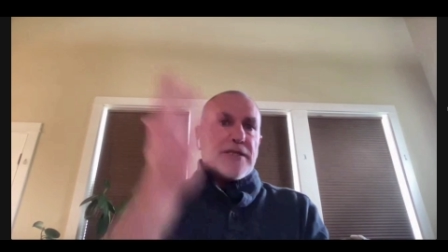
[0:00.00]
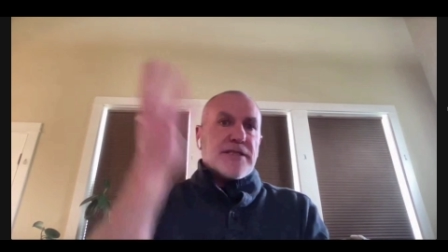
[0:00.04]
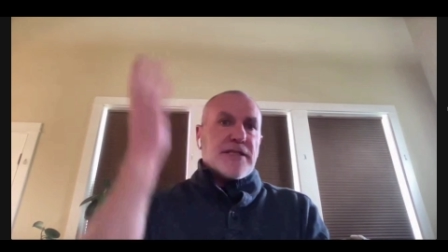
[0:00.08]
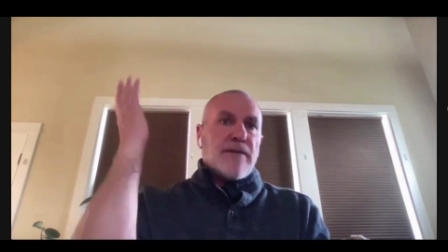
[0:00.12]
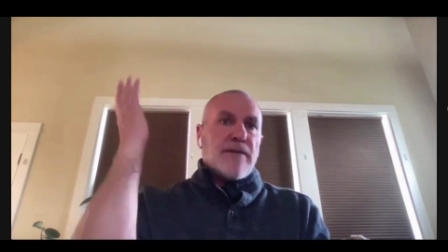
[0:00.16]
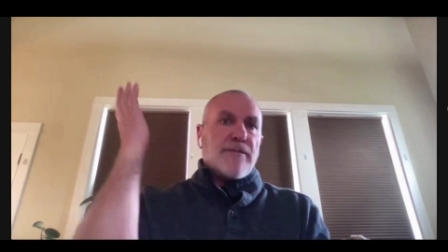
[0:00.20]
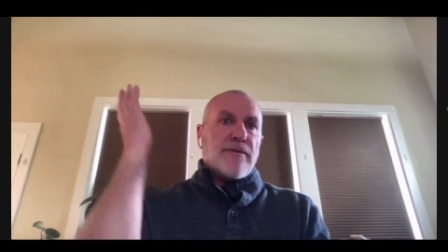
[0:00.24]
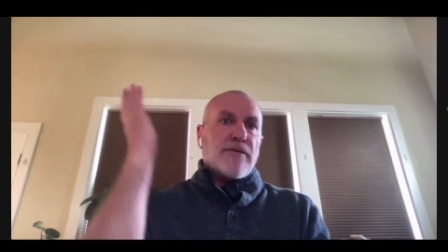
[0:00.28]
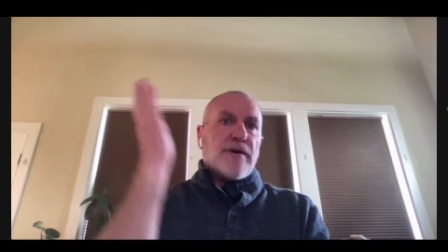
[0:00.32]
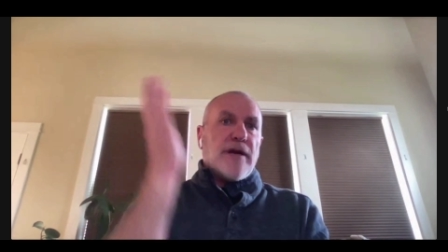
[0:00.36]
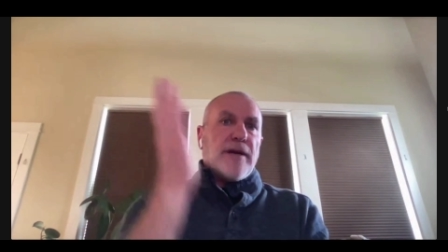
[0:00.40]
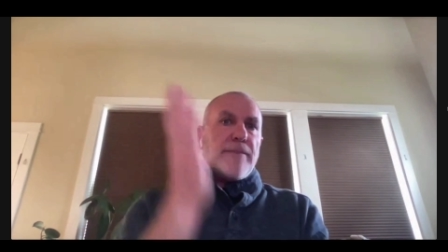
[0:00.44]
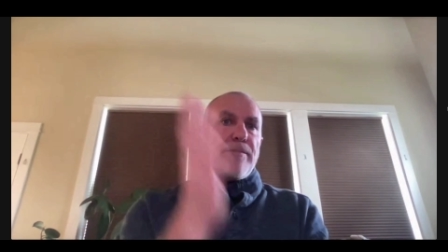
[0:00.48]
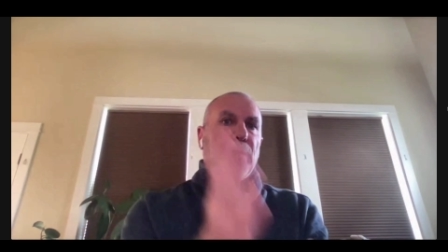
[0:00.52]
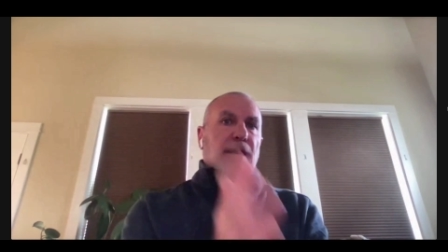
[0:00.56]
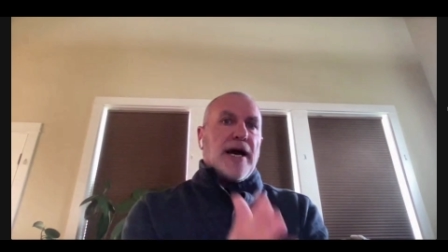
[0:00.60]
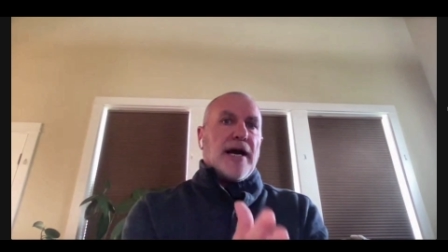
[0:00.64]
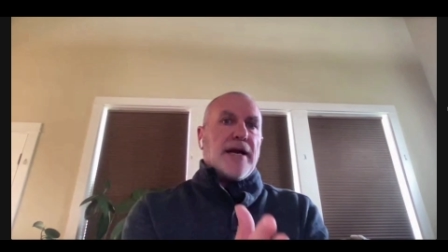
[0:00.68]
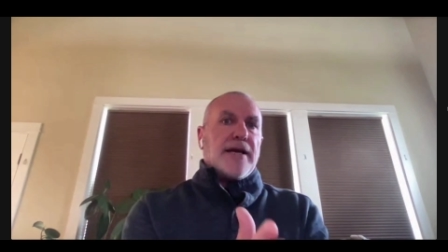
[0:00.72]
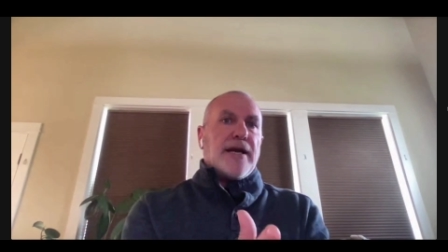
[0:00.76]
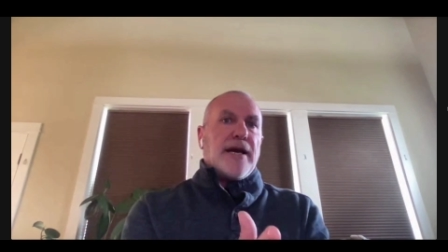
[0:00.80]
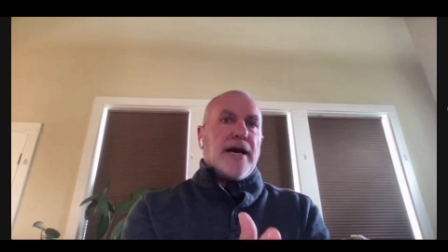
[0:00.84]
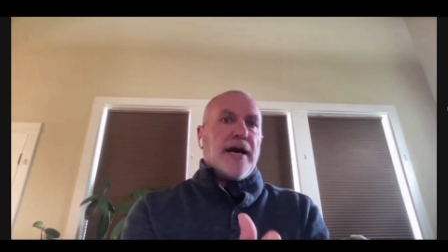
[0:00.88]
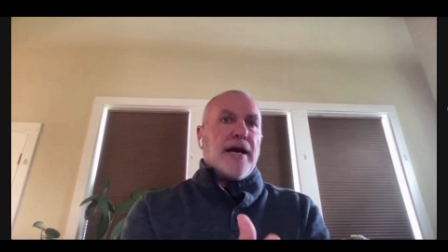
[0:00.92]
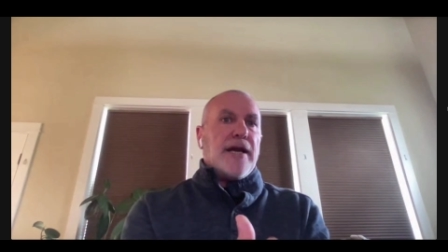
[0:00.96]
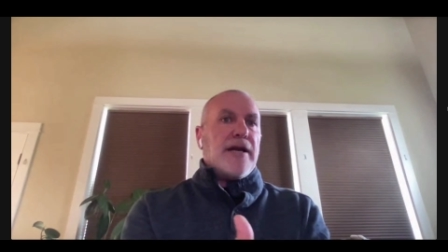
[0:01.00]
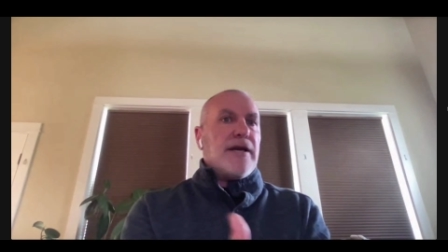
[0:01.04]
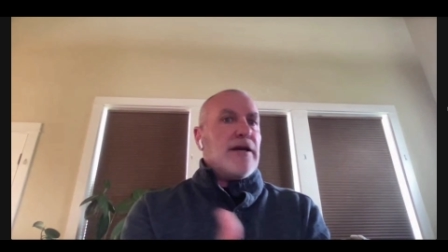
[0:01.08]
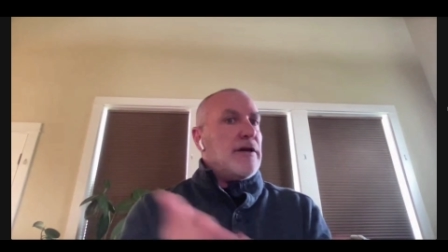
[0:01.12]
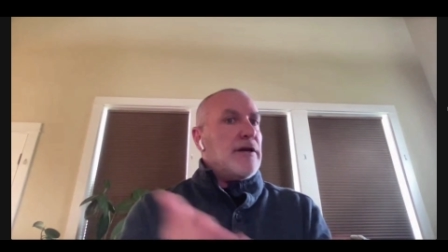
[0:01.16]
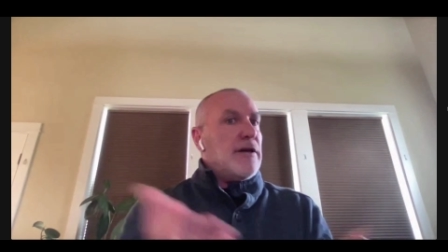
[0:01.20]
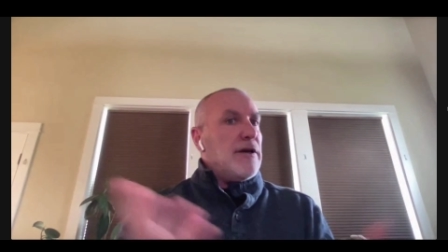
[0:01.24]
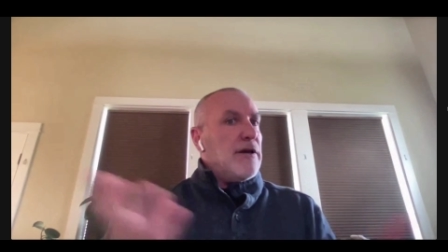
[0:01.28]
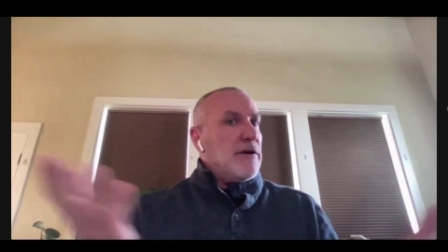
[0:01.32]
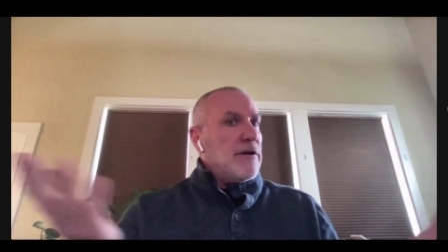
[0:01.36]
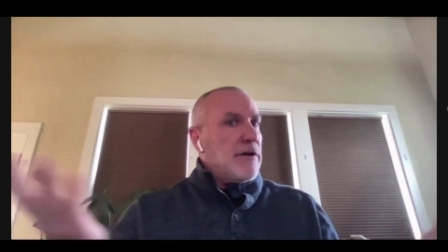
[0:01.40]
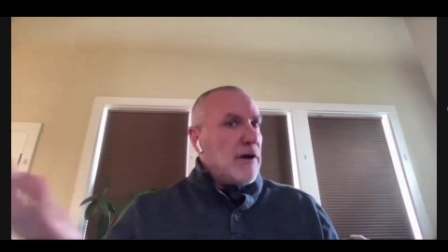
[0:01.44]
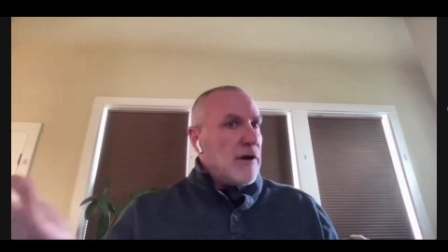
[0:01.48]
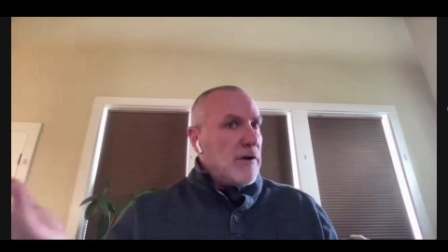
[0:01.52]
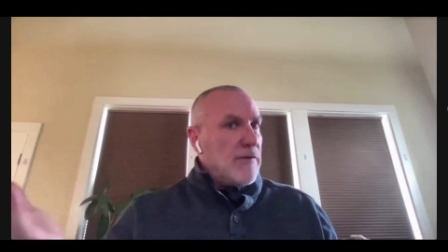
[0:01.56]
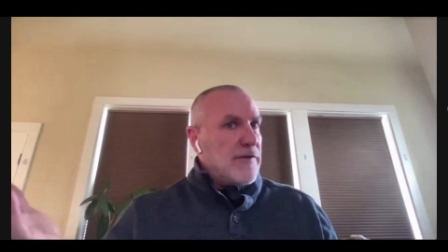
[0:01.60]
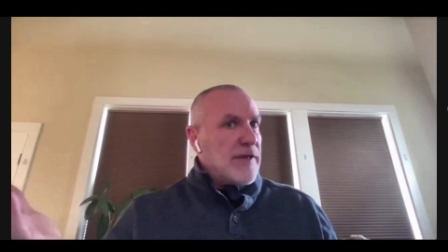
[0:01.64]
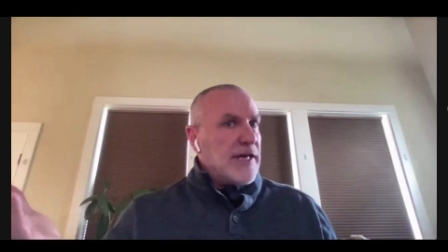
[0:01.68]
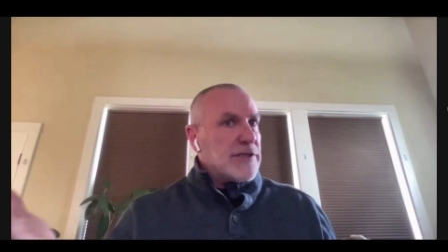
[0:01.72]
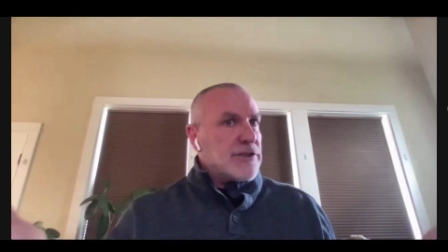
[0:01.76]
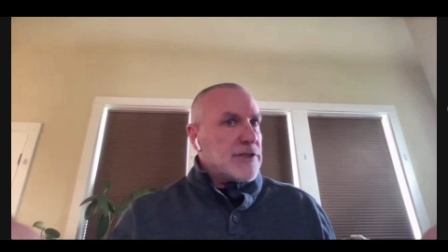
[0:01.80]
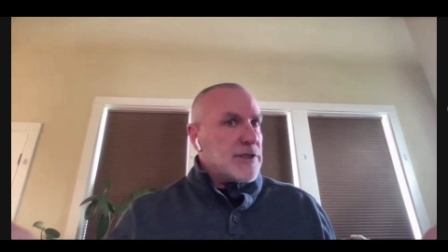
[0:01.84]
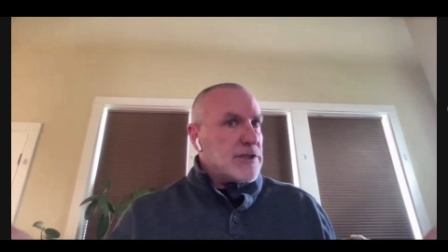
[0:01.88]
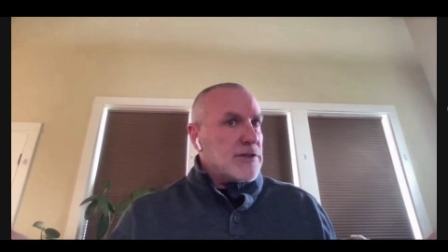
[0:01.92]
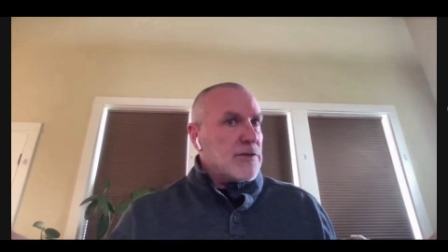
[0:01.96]
It's coming right back at you.
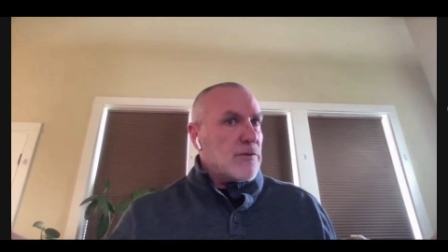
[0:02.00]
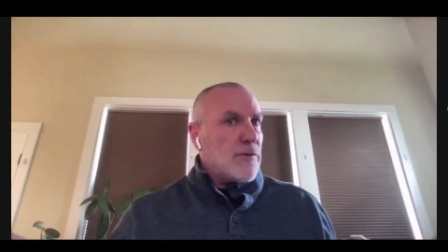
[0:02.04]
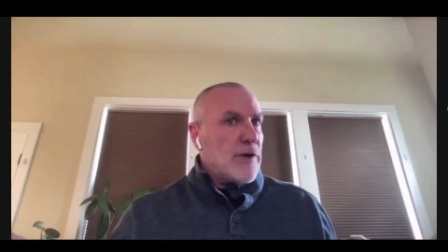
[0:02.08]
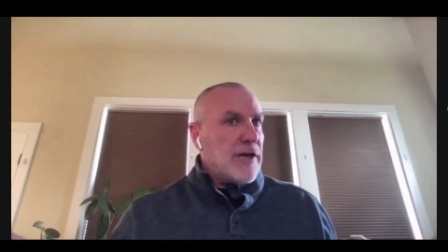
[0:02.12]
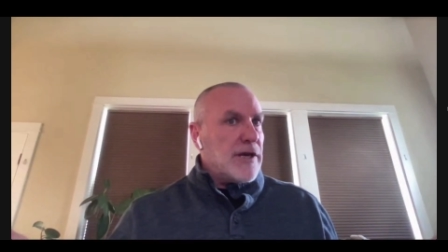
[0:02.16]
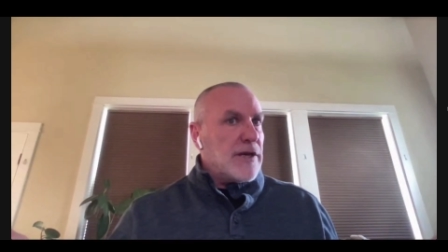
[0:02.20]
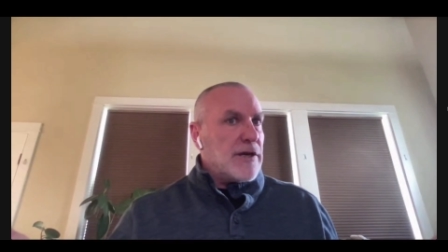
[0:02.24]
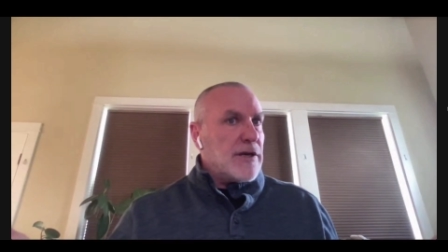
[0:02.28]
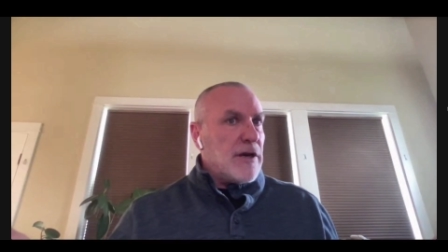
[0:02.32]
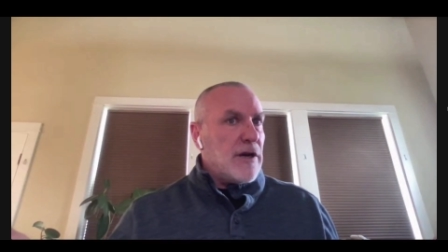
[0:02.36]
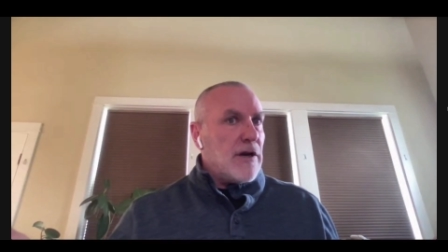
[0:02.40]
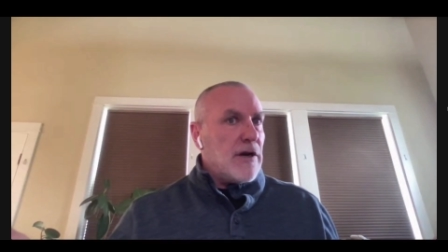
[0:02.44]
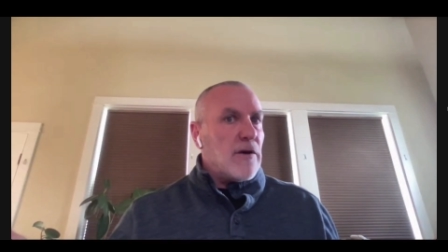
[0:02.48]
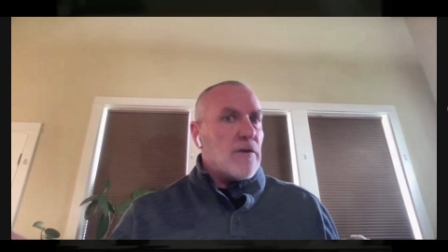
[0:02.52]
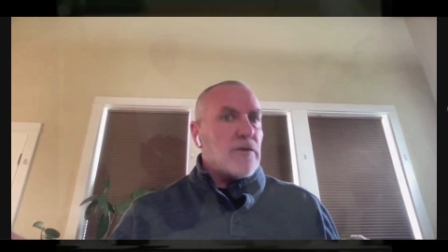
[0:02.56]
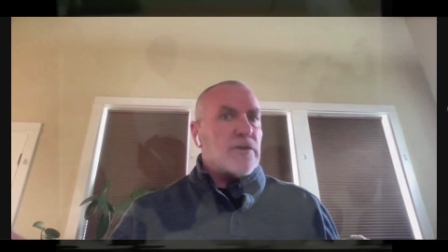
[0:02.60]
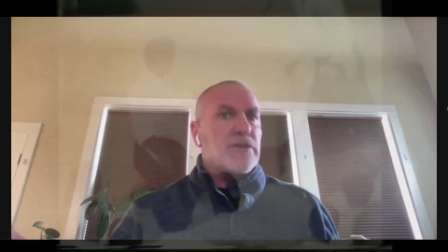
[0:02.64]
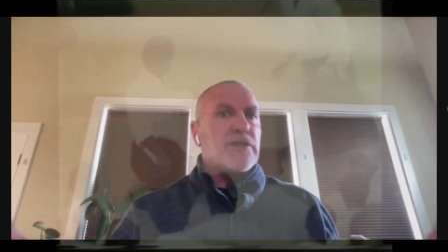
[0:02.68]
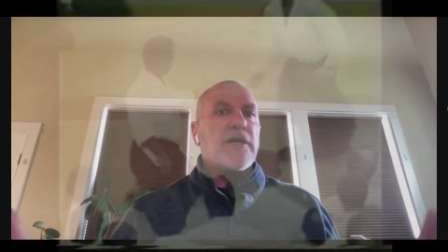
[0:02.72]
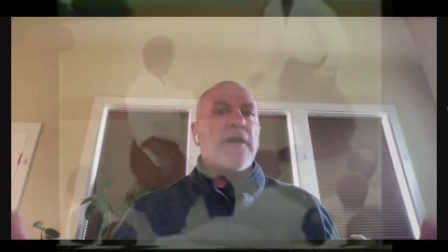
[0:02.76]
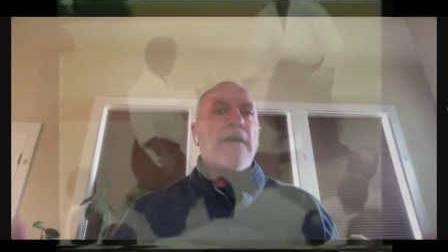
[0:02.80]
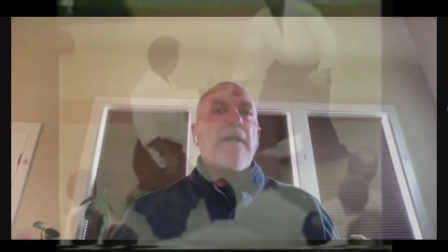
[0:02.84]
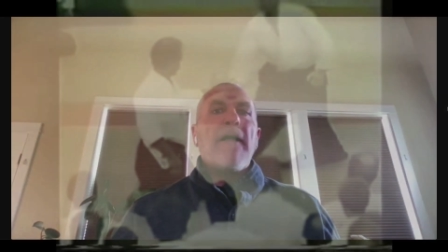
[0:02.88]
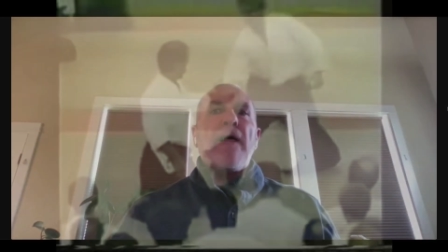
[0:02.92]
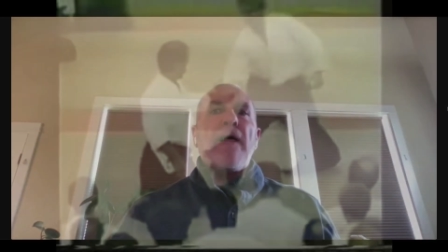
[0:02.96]
That's just the way it goes.